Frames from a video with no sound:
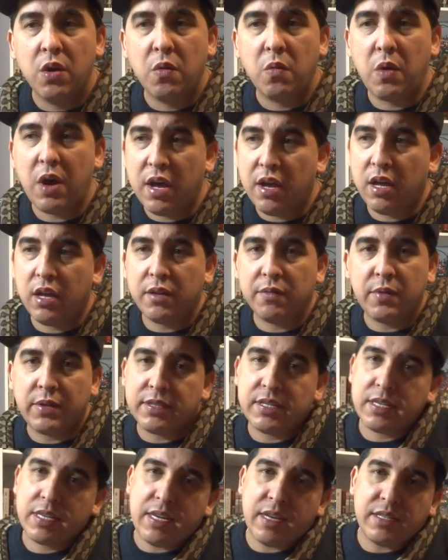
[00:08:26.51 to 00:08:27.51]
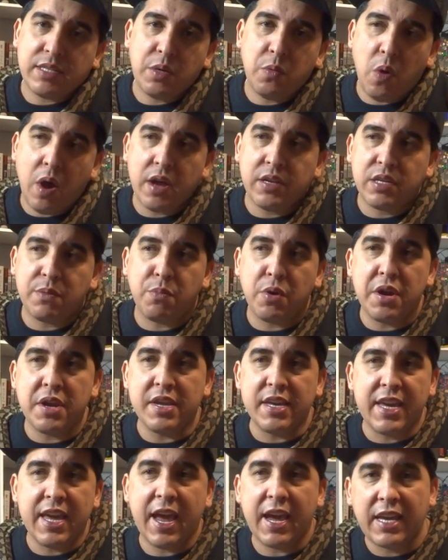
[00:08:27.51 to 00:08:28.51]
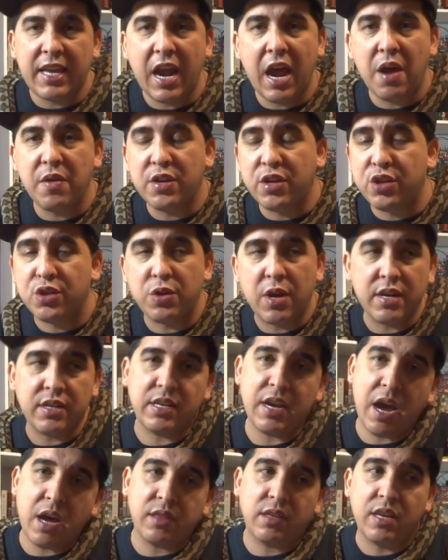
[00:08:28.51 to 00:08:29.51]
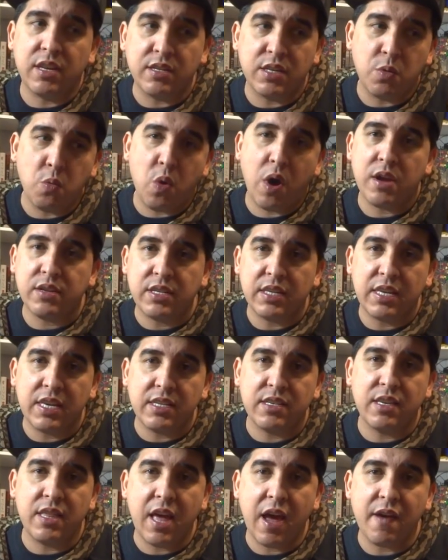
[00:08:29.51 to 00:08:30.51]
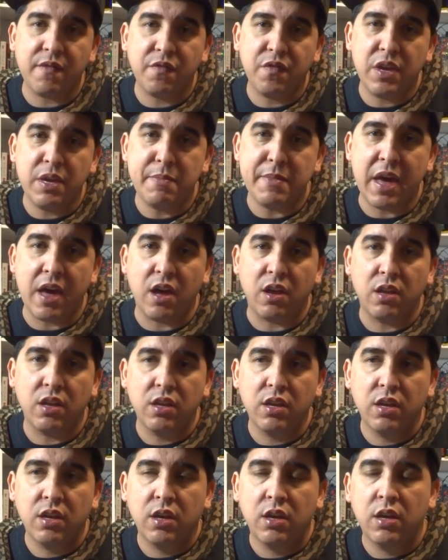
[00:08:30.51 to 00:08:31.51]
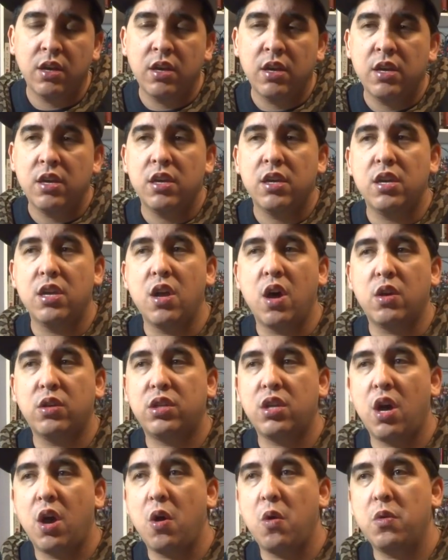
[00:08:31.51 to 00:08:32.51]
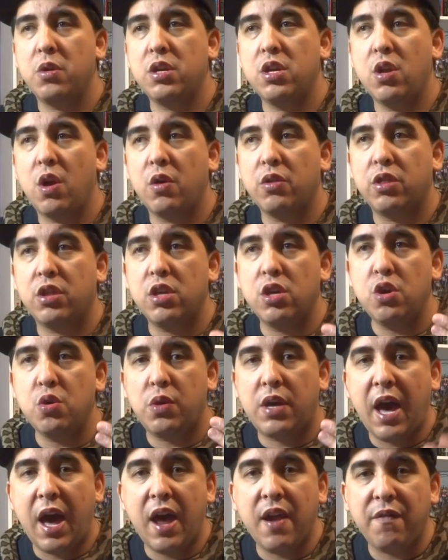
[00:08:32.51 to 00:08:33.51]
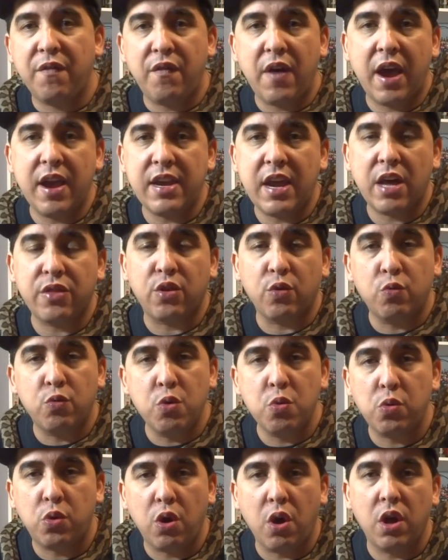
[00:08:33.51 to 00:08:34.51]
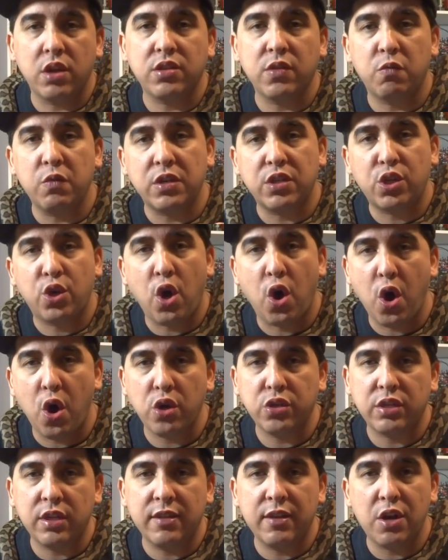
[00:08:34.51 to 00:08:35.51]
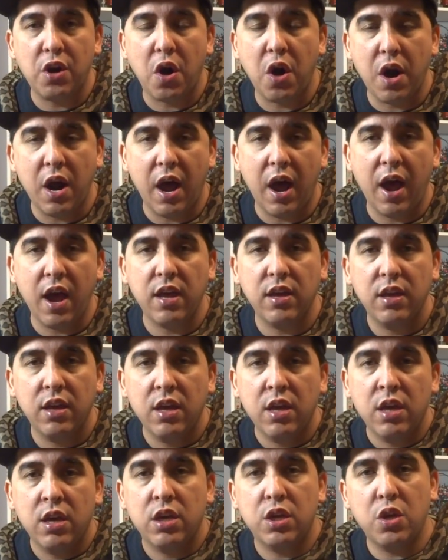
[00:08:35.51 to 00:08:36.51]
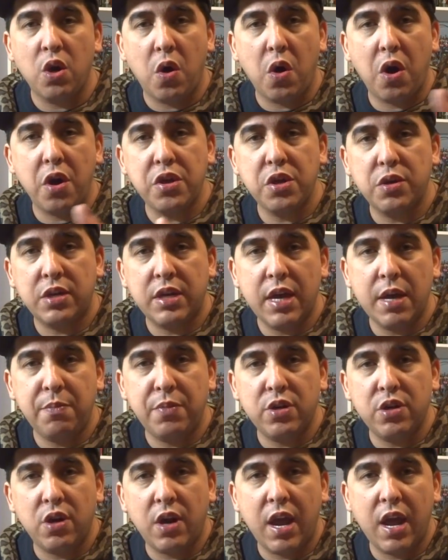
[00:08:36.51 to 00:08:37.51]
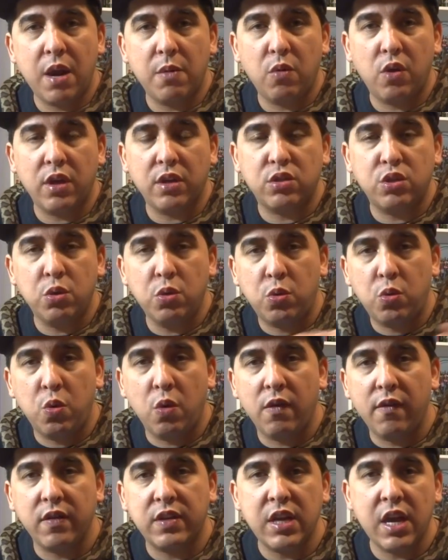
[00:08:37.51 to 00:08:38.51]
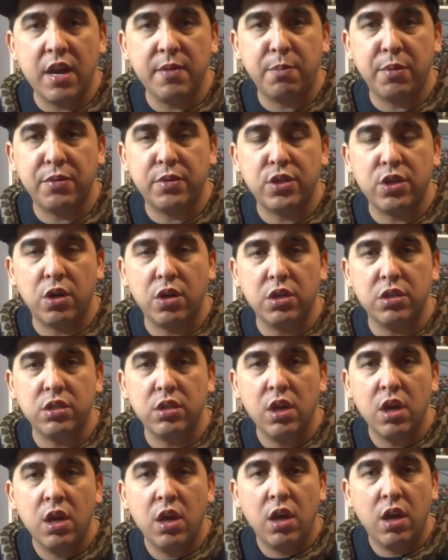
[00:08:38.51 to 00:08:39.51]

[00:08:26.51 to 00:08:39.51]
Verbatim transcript: Well, it's because he wants to breed. He can't get out. He's stressing out because he wants to get to that female. You know, so, you know, you got to find out the root cause of what's causing the RI. You know, are you keeping your animal at too cool of a temperatures?